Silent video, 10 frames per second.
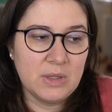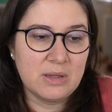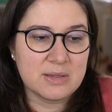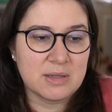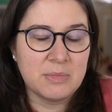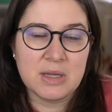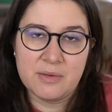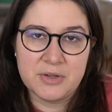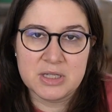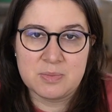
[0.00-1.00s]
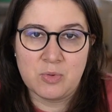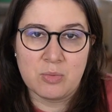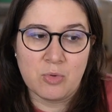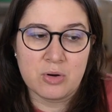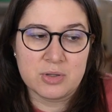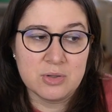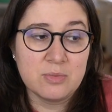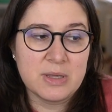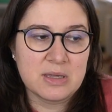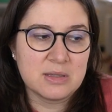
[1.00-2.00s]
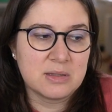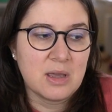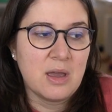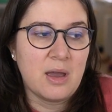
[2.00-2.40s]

That's something I have to explore more too, because